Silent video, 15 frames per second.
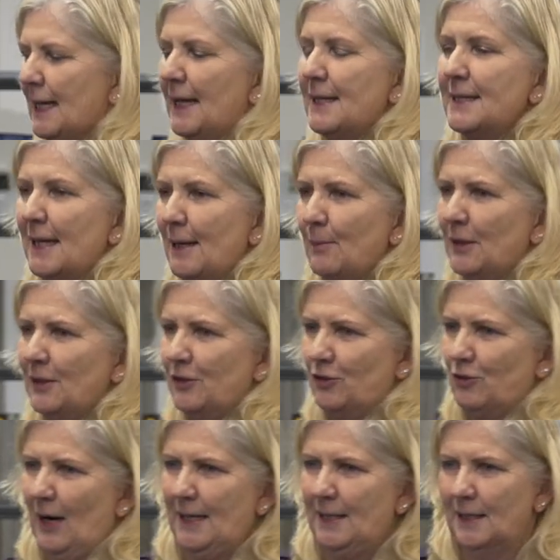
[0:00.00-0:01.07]
and
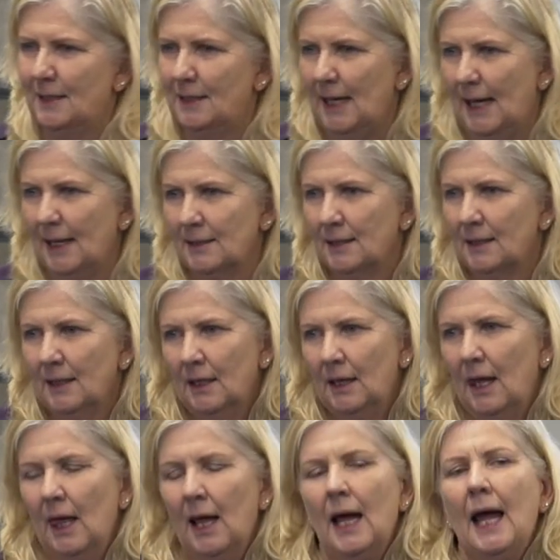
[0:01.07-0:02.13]
demonstrated that.
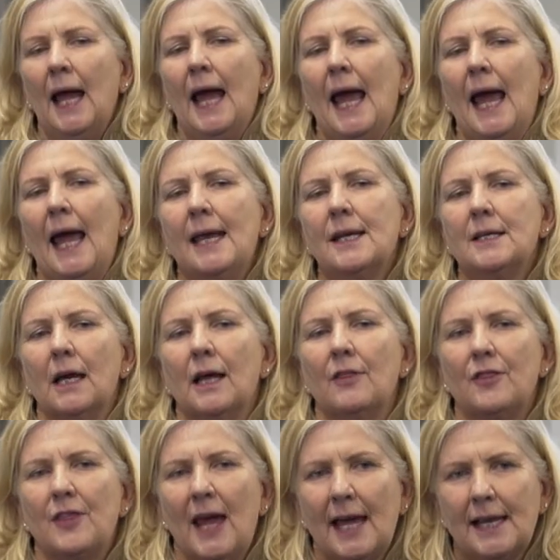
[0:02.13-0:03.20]
And
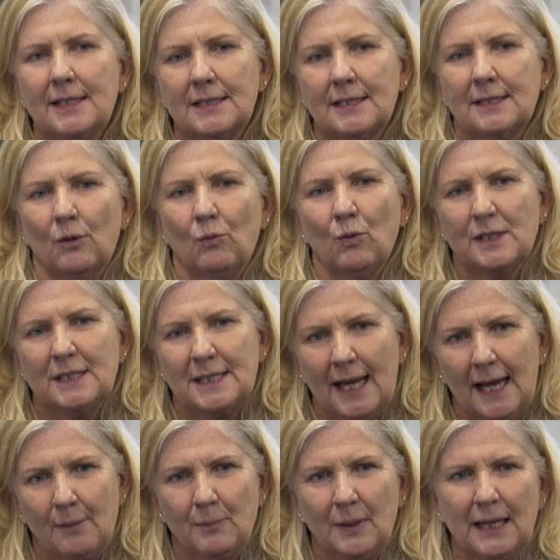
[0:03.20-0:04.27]
that's what's
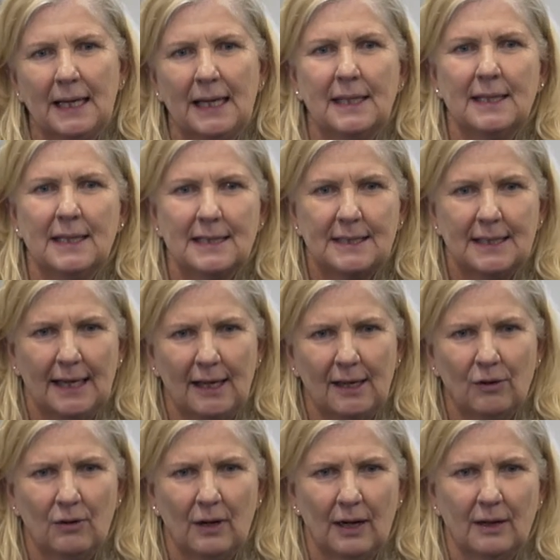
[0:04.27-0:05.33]
happening in this
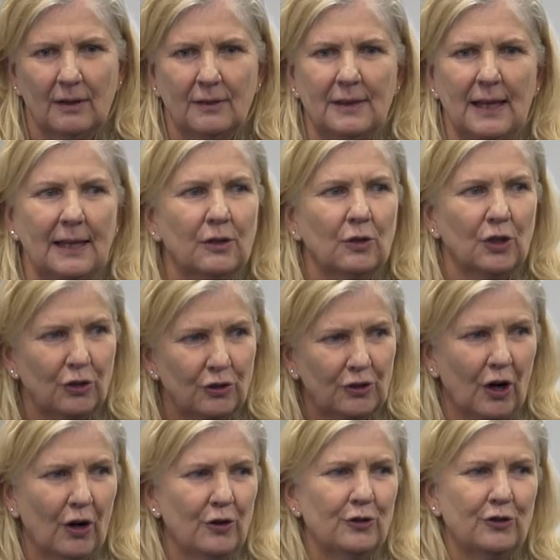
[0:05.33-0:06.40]
era, that you
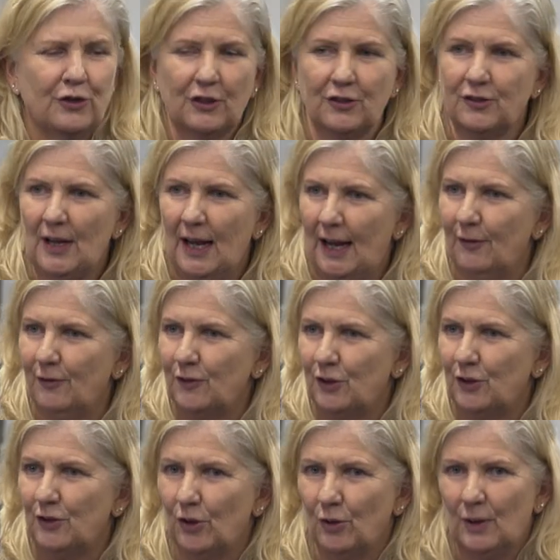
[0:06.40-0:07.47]
don't just have
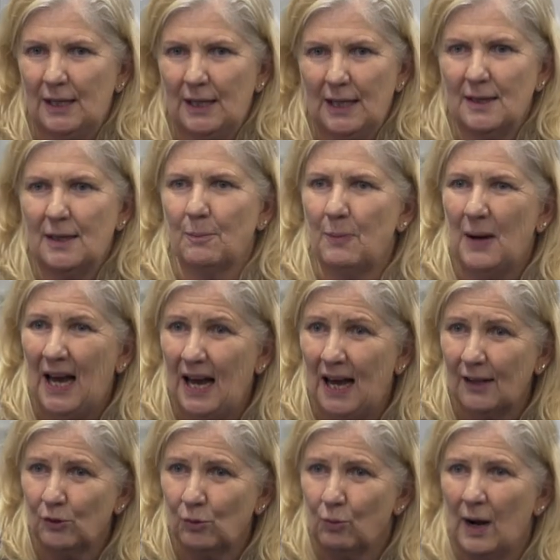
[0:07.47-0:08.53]
to do it in the
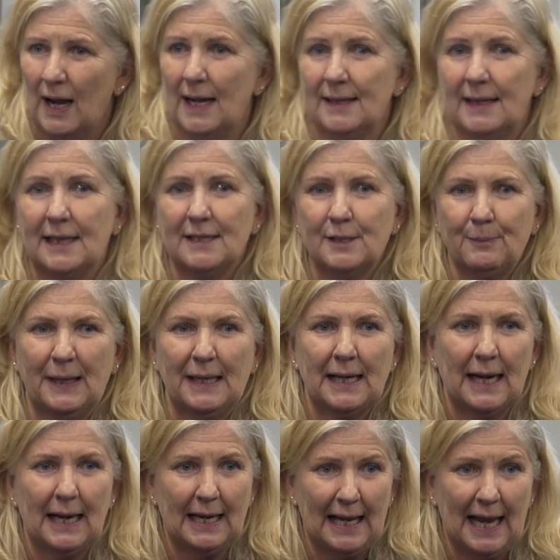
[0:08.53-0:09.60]
pathway that has
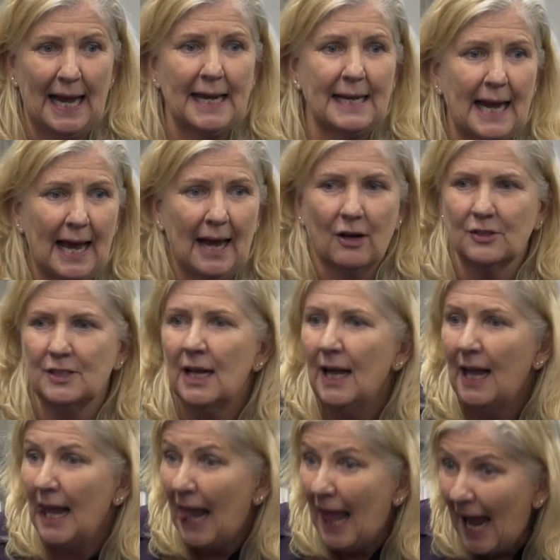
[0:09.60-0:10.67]
been laid out
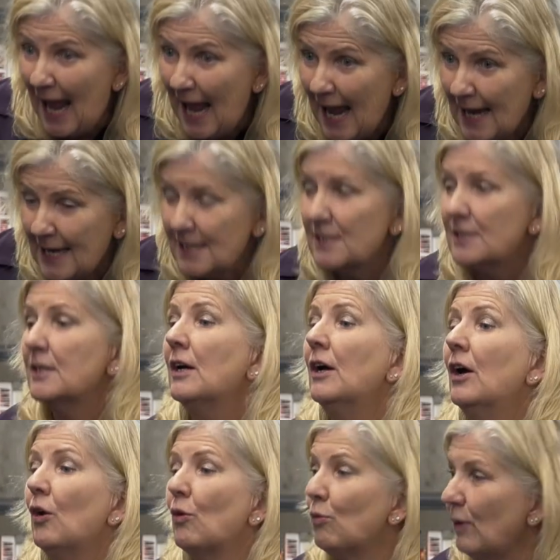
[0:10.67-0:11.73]
and
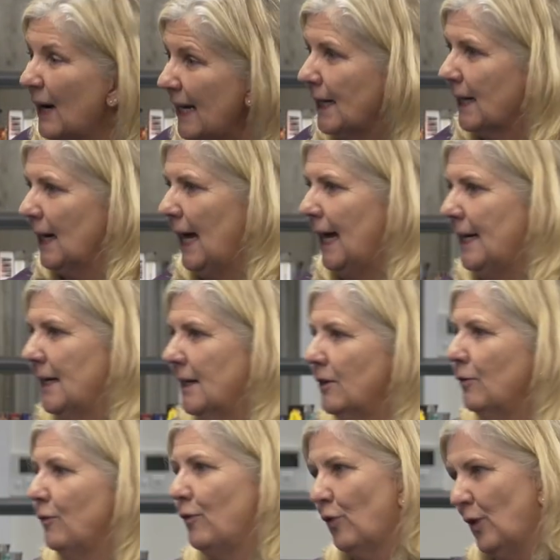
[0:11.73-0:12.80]

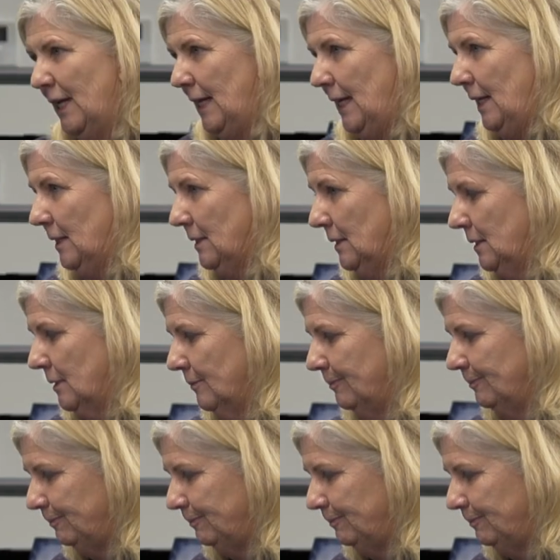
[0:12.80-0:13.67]
regulated for years.